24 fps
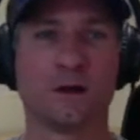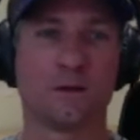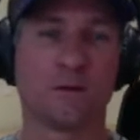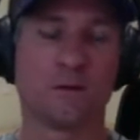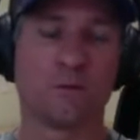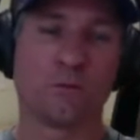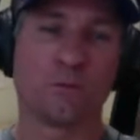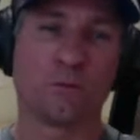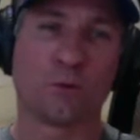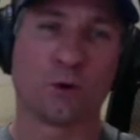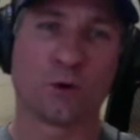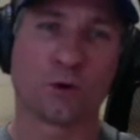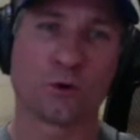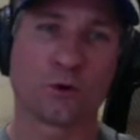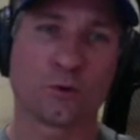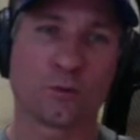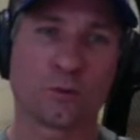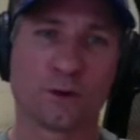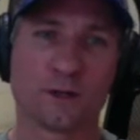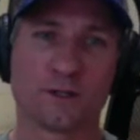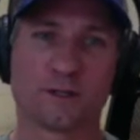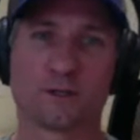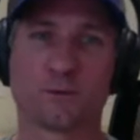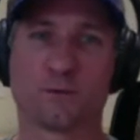moral
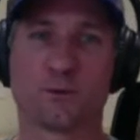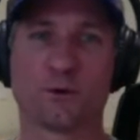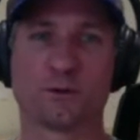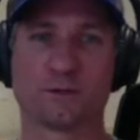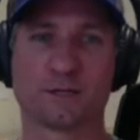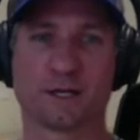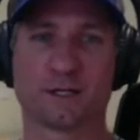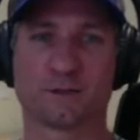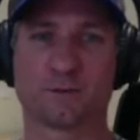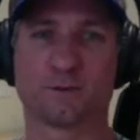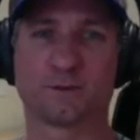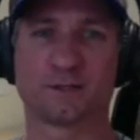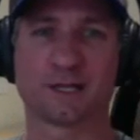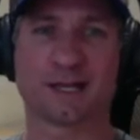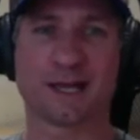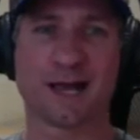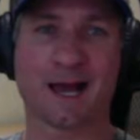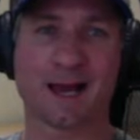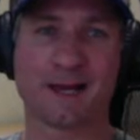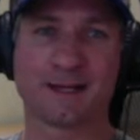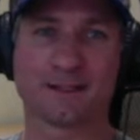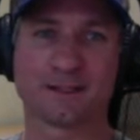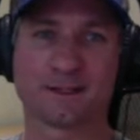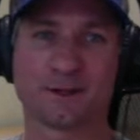principles that are supposed to
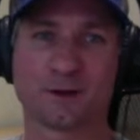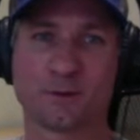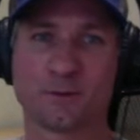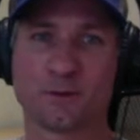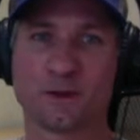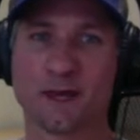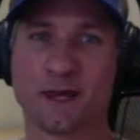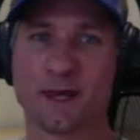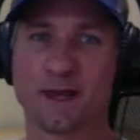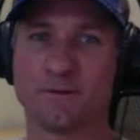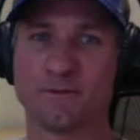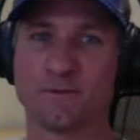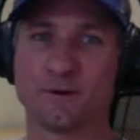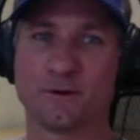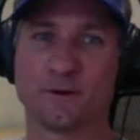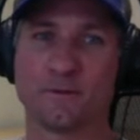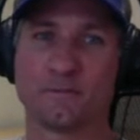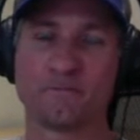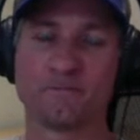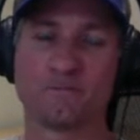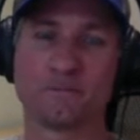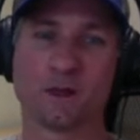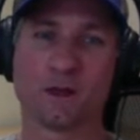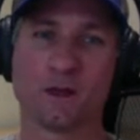guide us in our behavior.
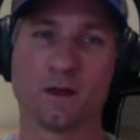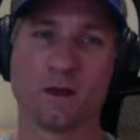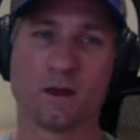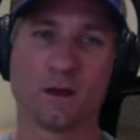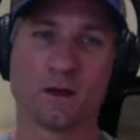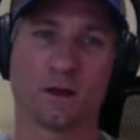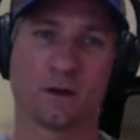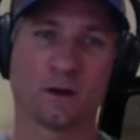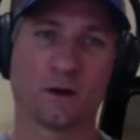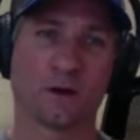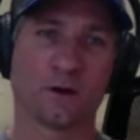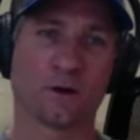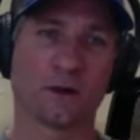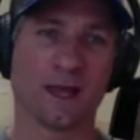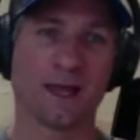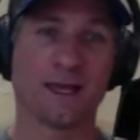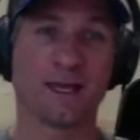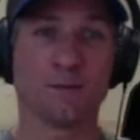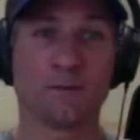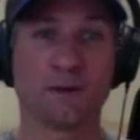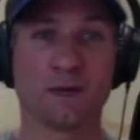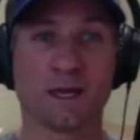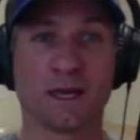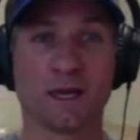Okay,
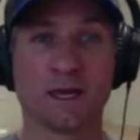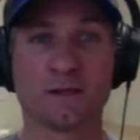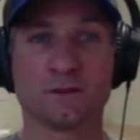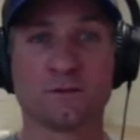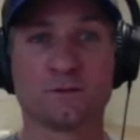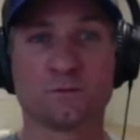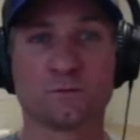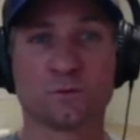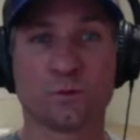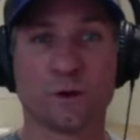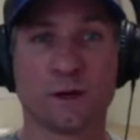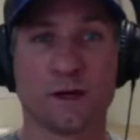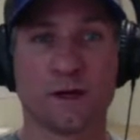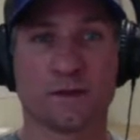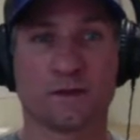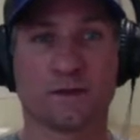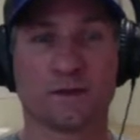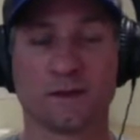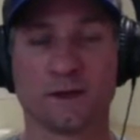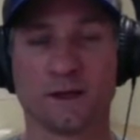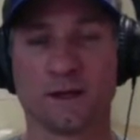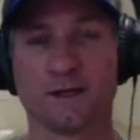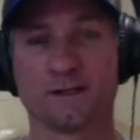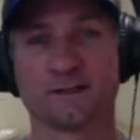he begins with,
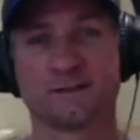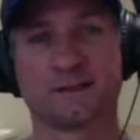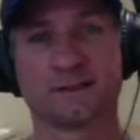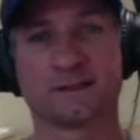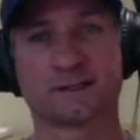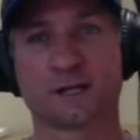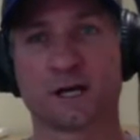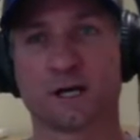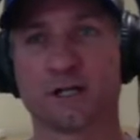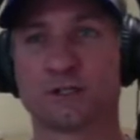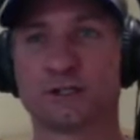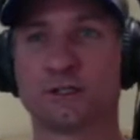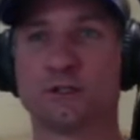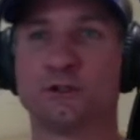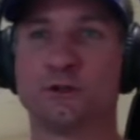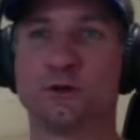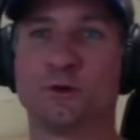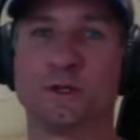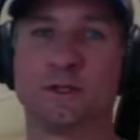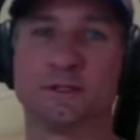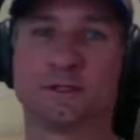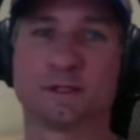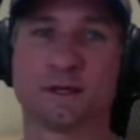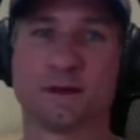in his discussion,
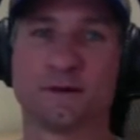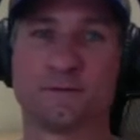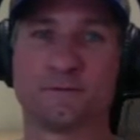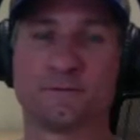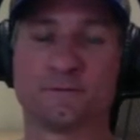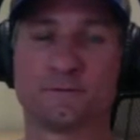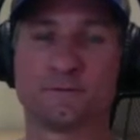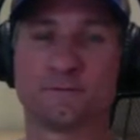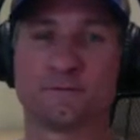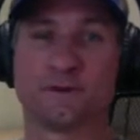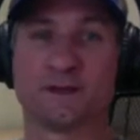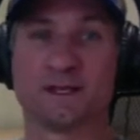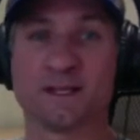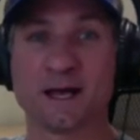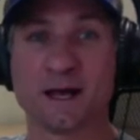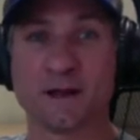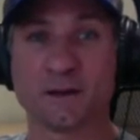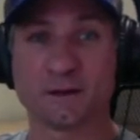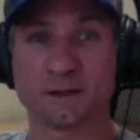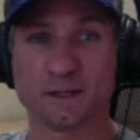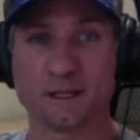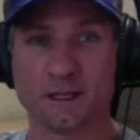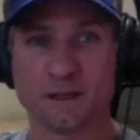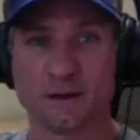duties of
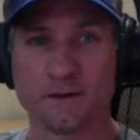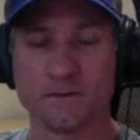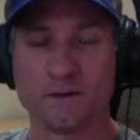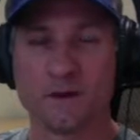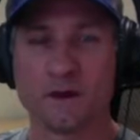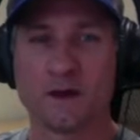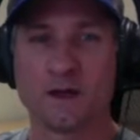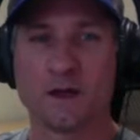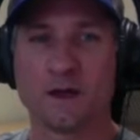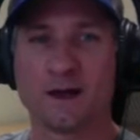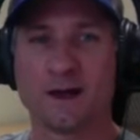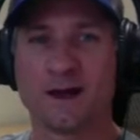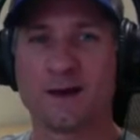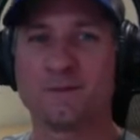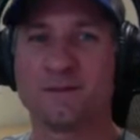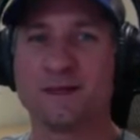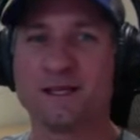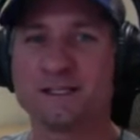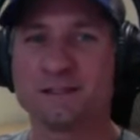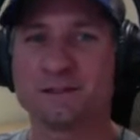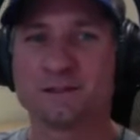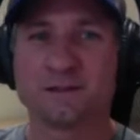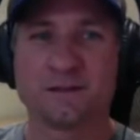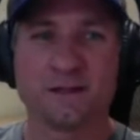fidelity.
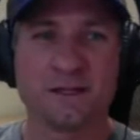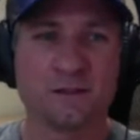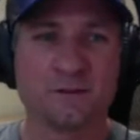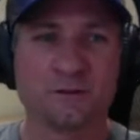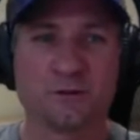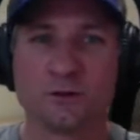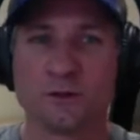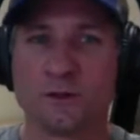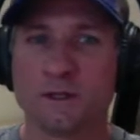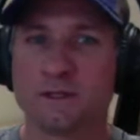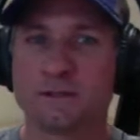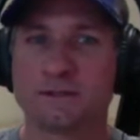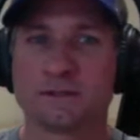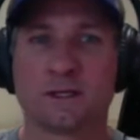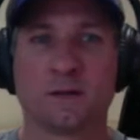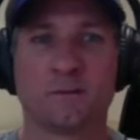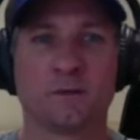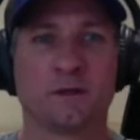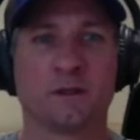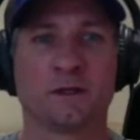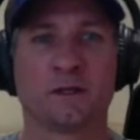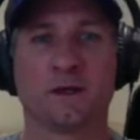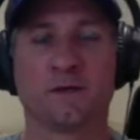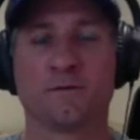These duties
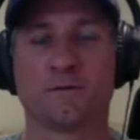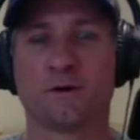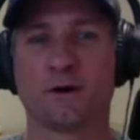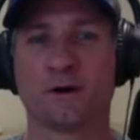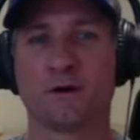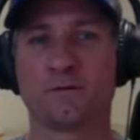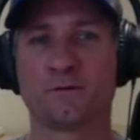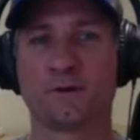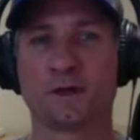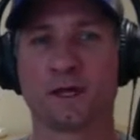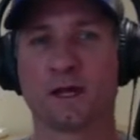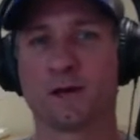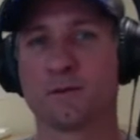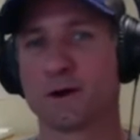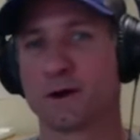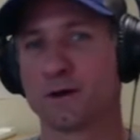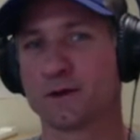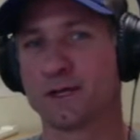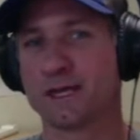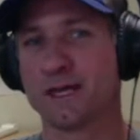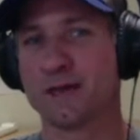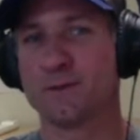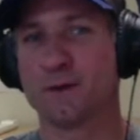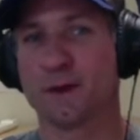typically involve thinking
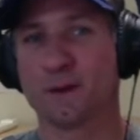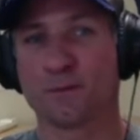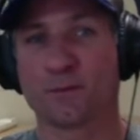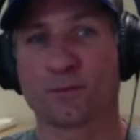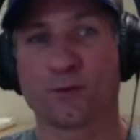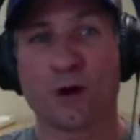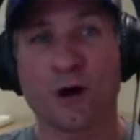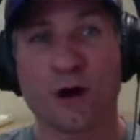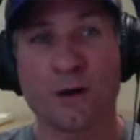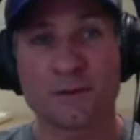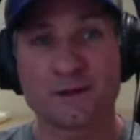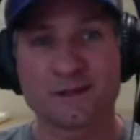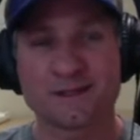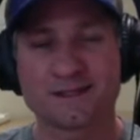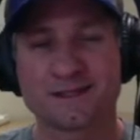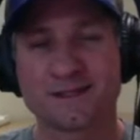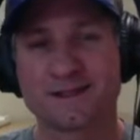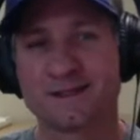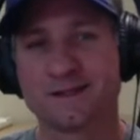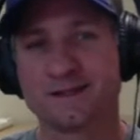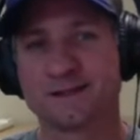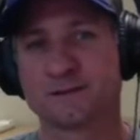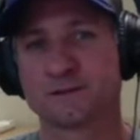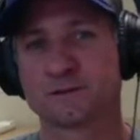about keeping
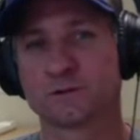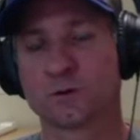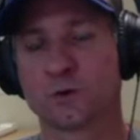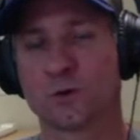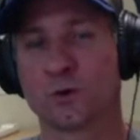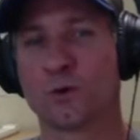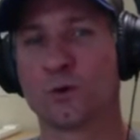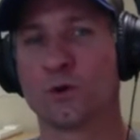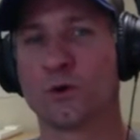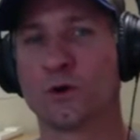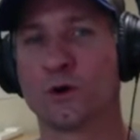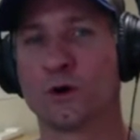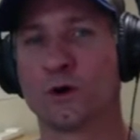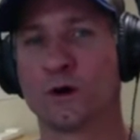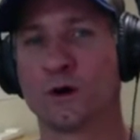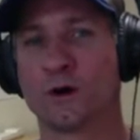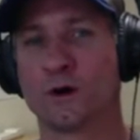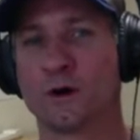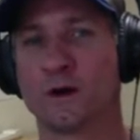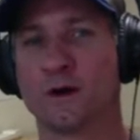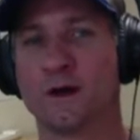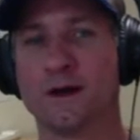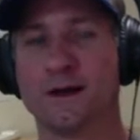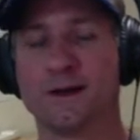promises
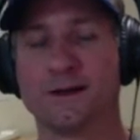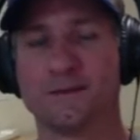or